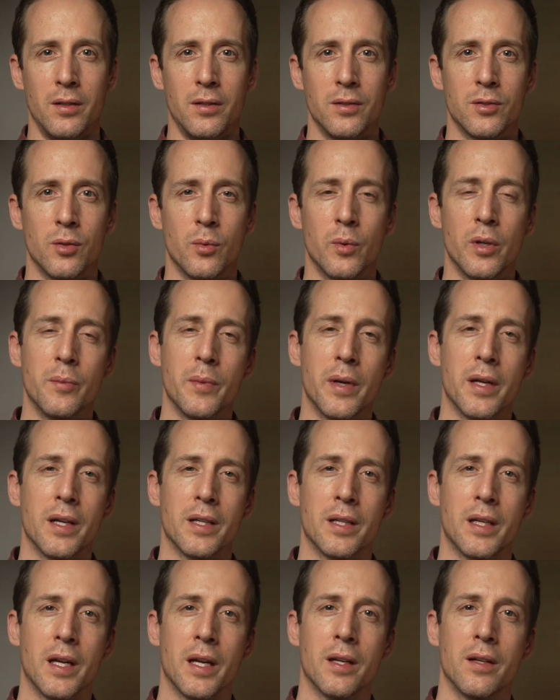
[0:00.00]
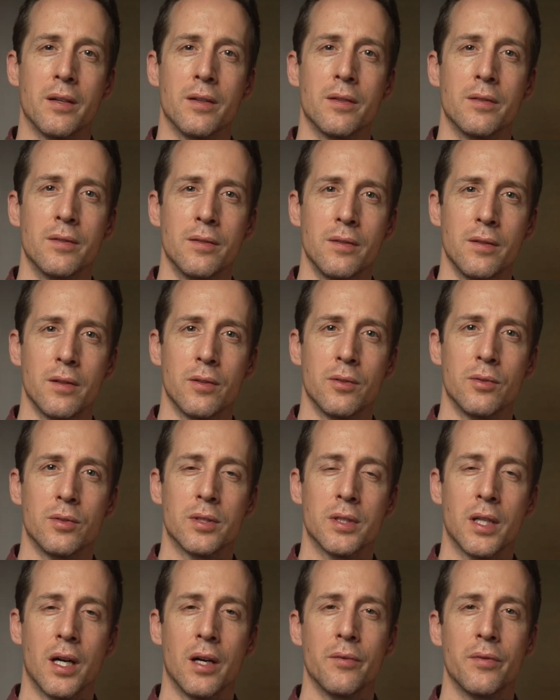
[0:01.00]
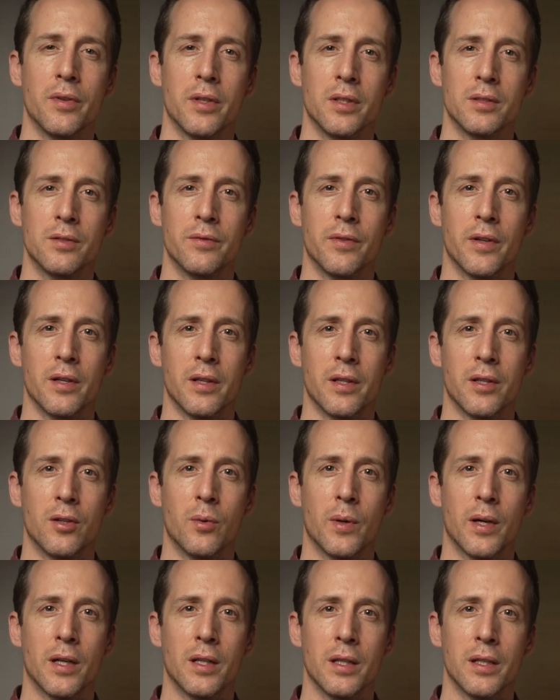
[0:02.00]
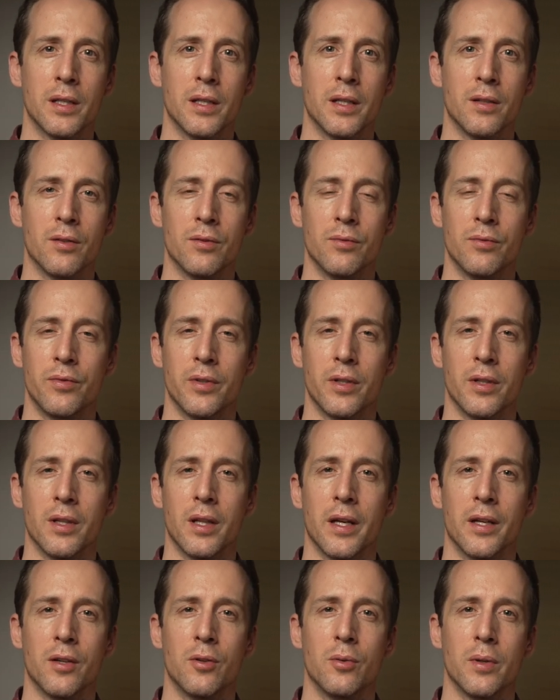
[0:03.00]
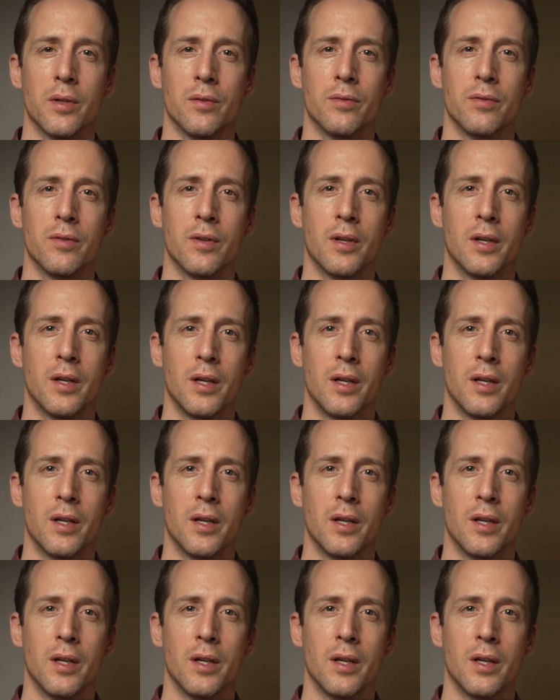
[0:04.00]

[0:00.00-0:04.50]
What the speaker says: So we may again lose confidence fairly quickly and feel like we've